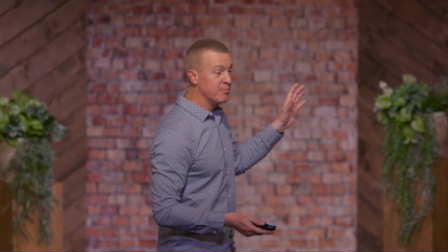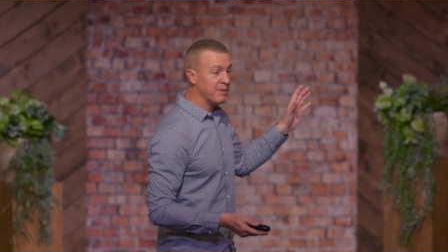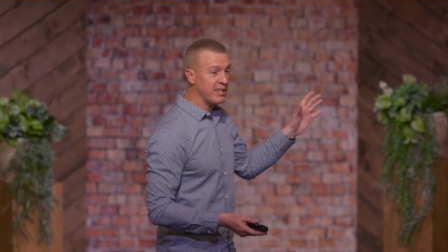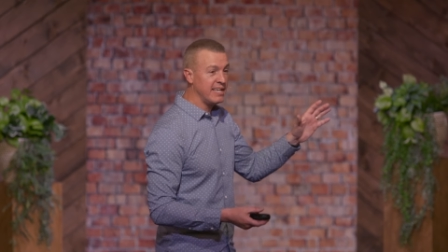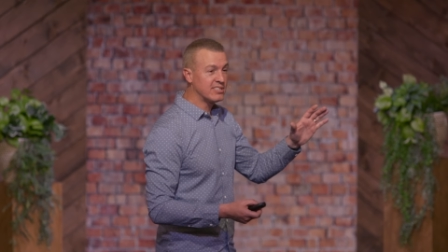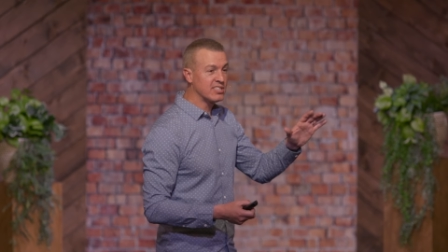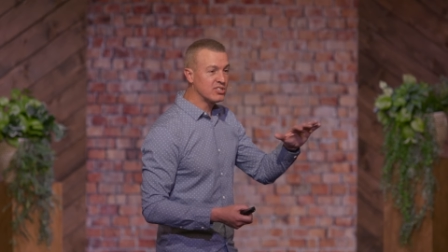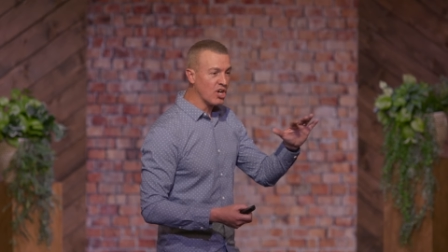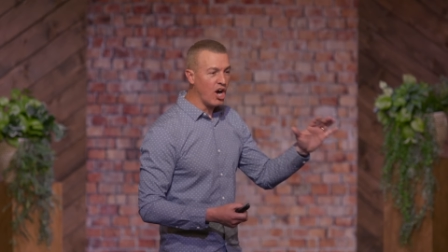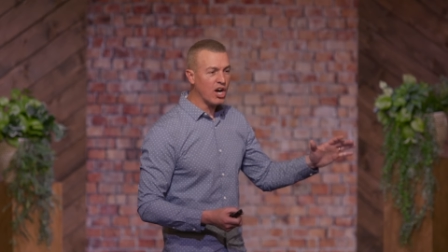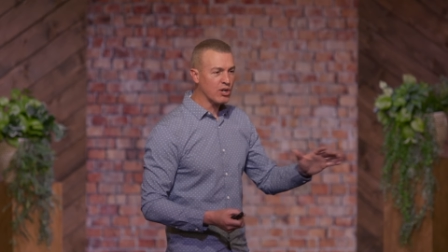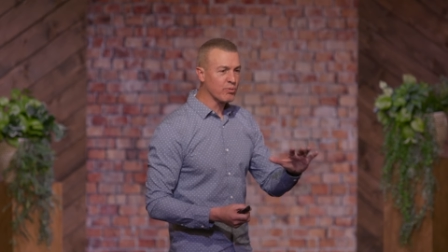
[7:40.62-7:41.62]
but it's this
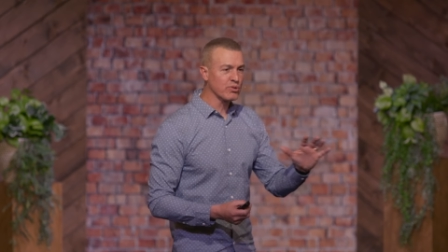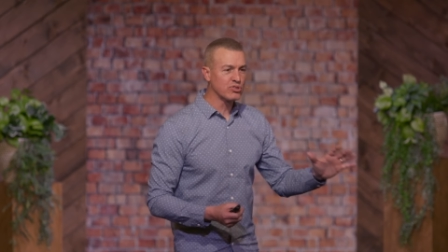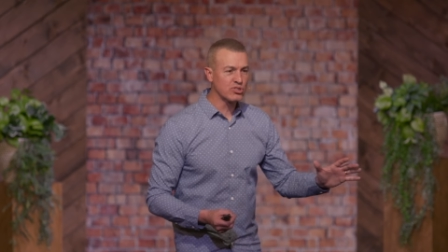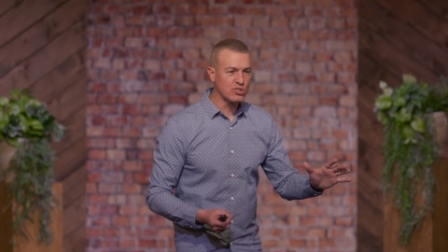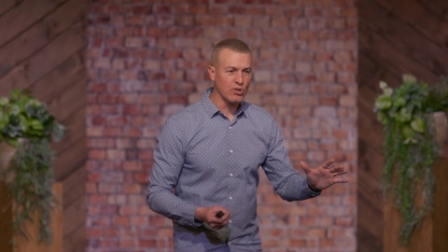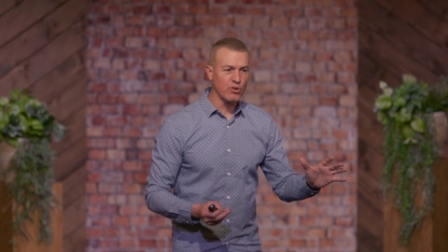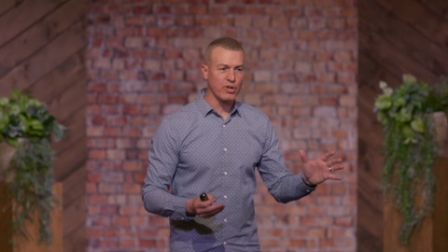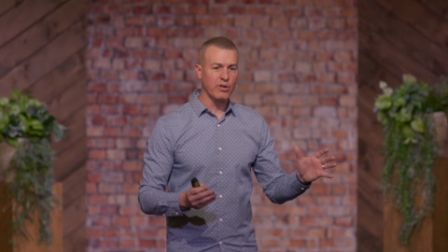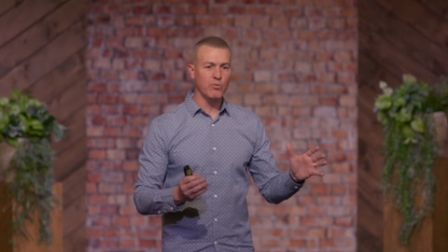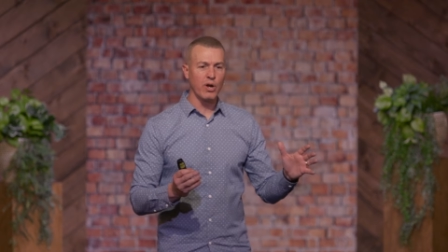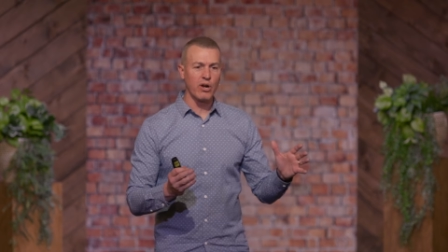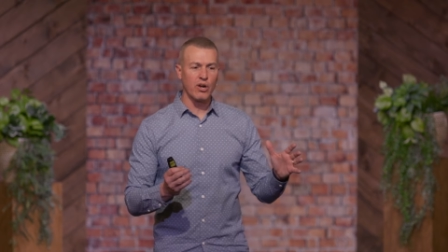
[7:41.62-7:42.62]
awkward story
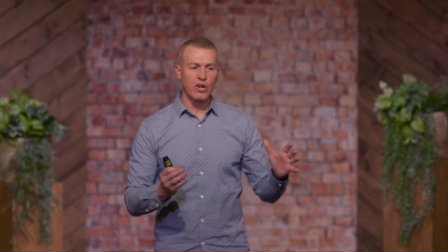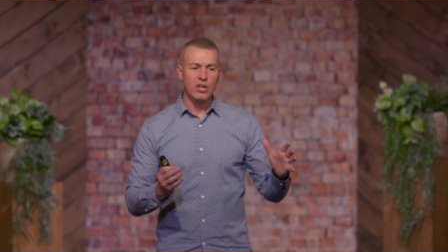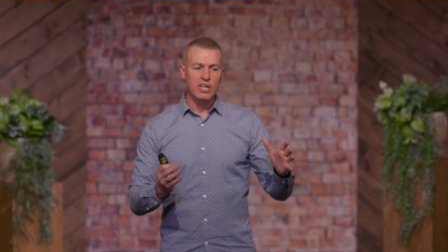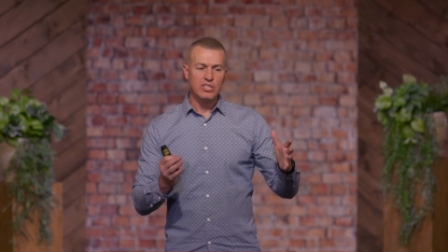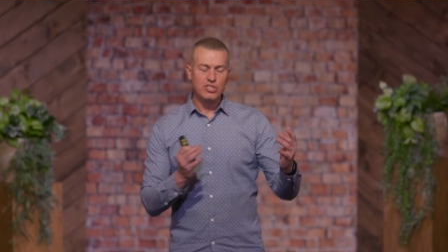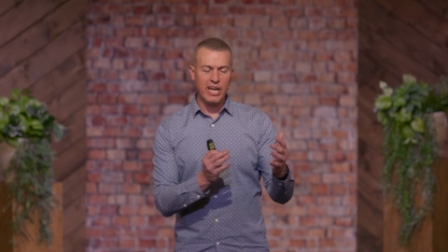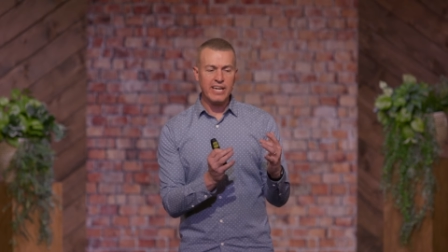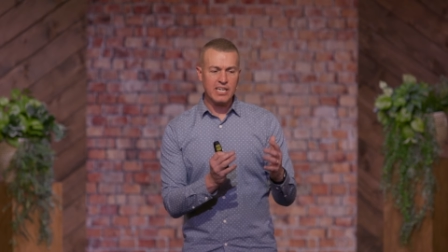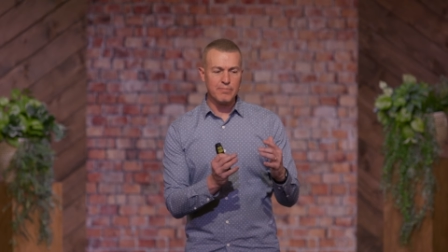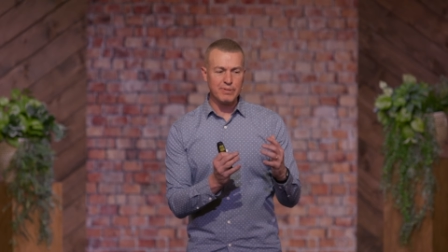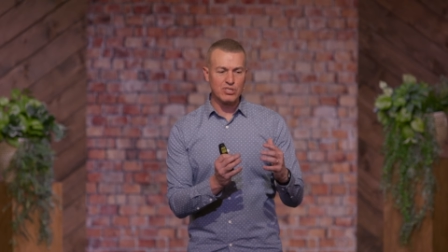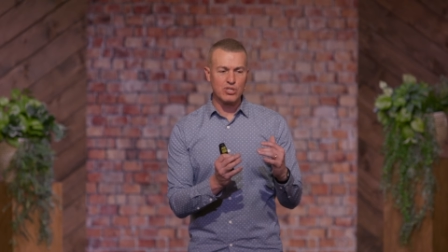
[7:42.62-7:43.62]
where
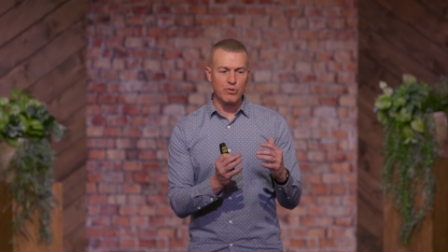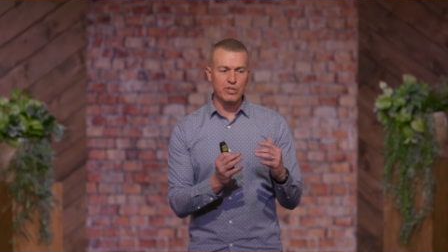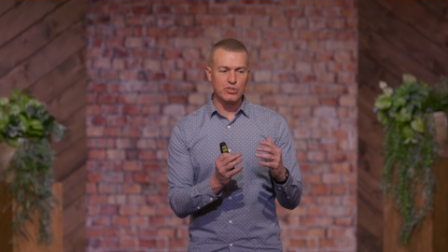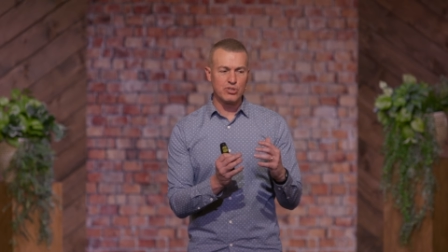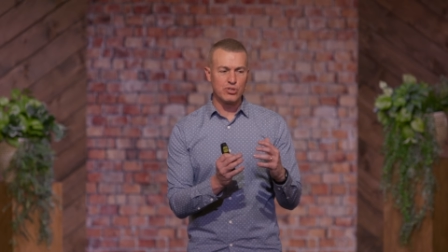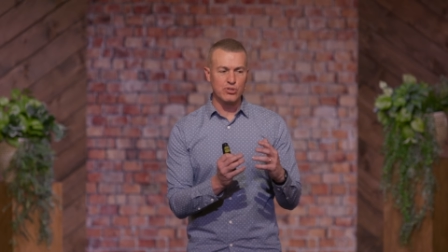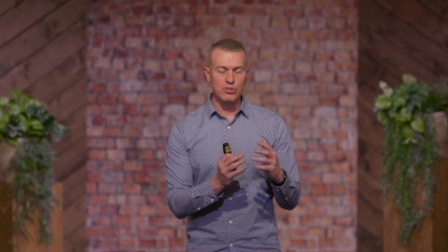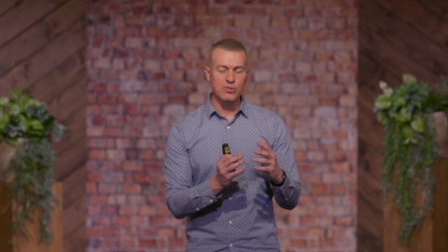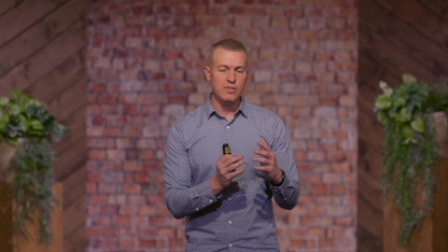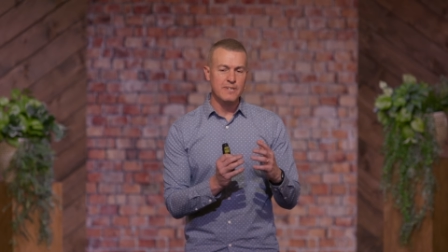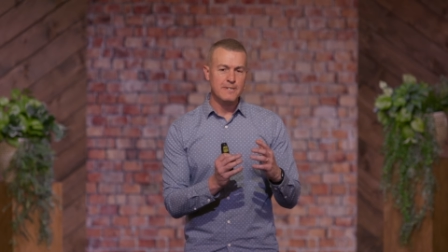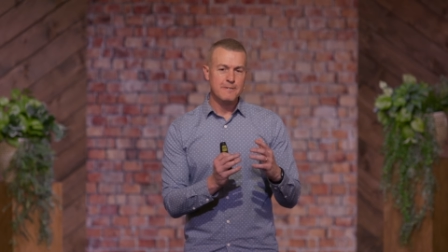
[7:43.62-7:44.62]
Jacob is going to
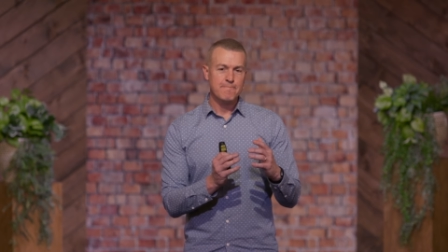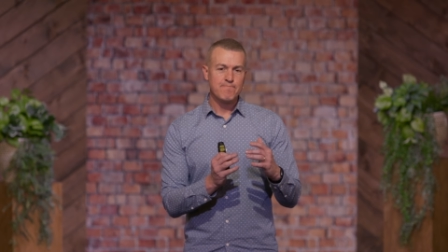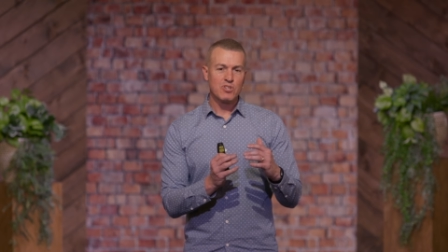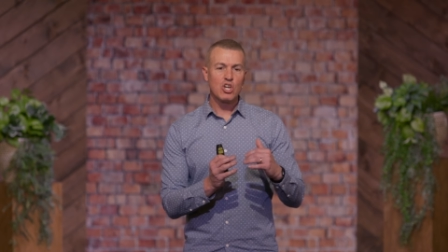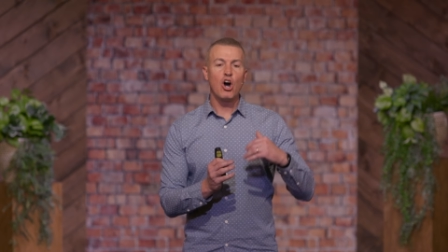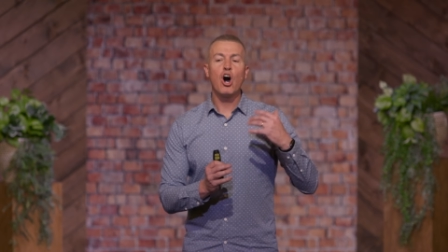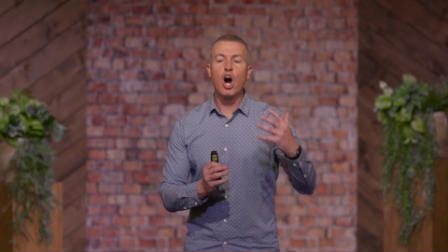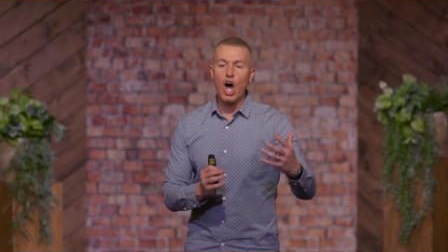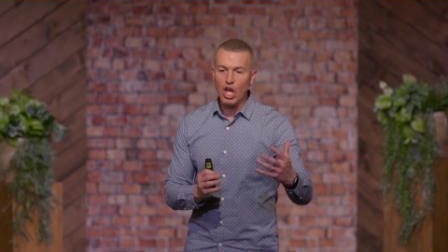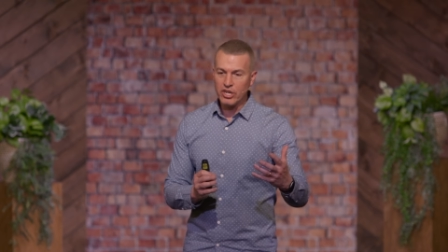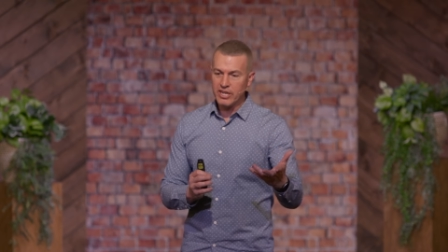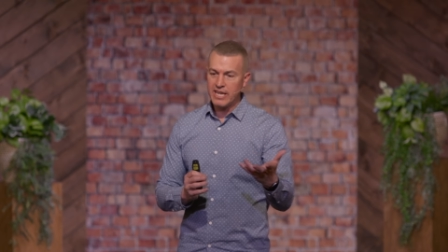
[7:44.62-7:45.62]

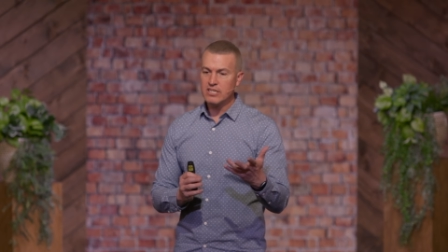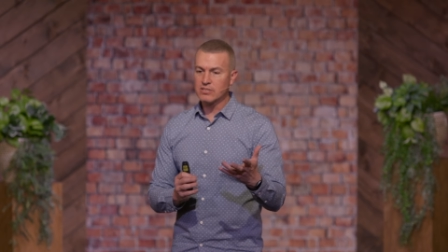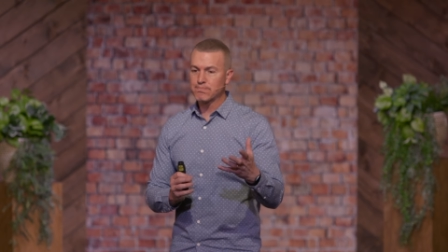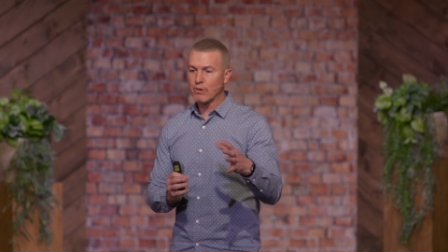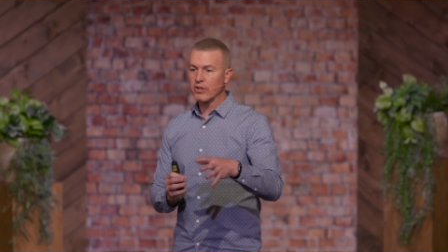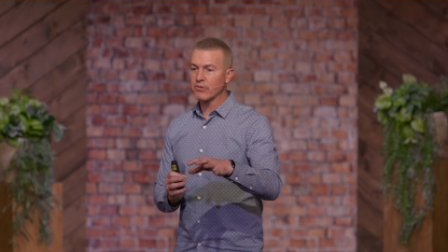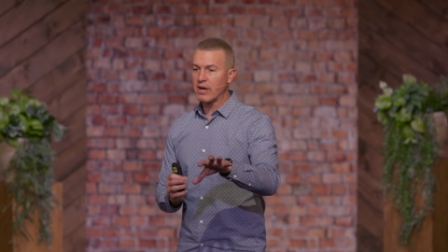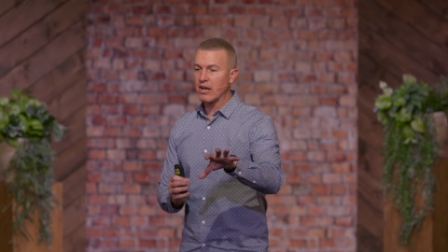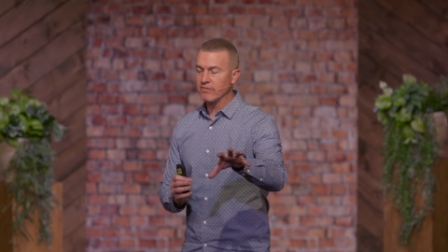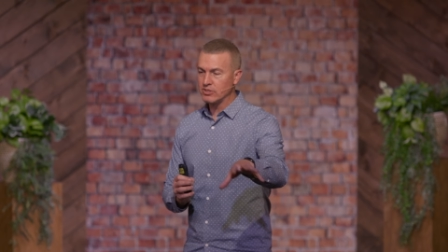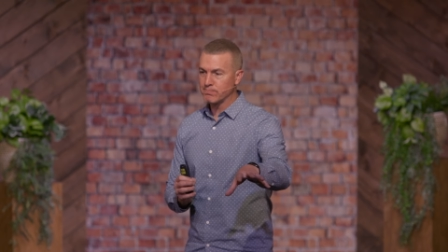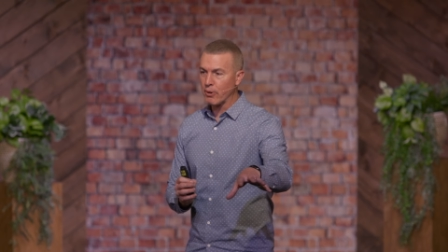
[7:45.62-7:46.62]
con his brother out of
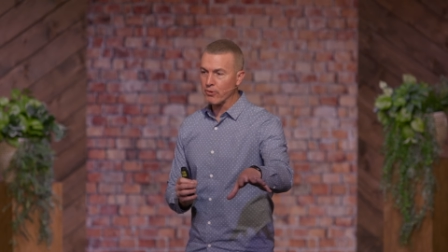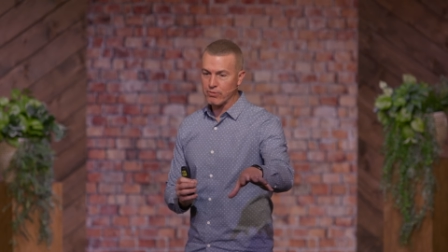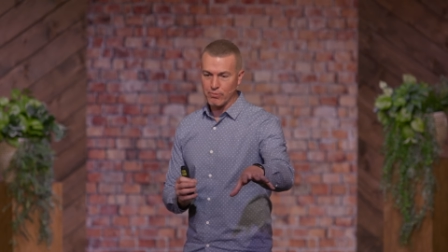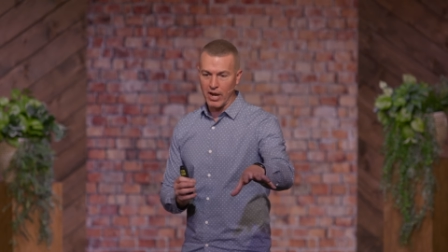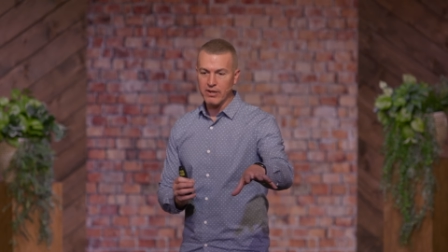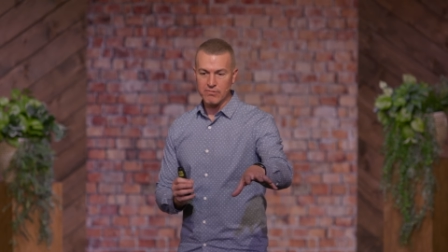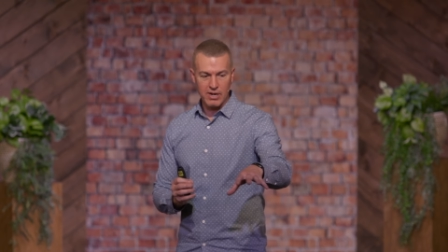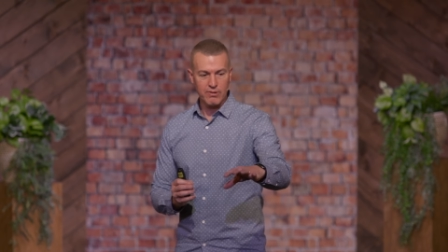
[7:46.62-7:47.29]
his birthright, right?